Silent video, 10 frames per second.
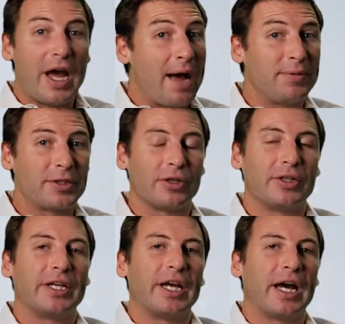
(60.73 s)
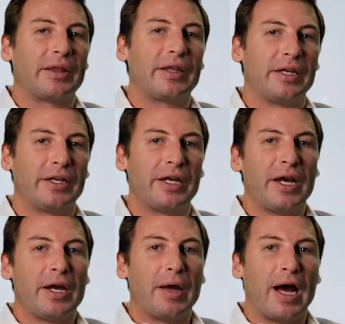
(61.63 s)
Absolutely. I think
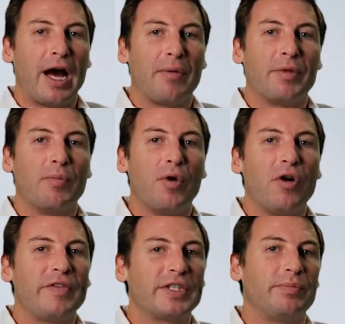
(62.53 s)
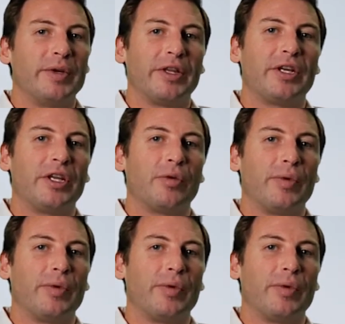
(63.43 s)
the more visibility that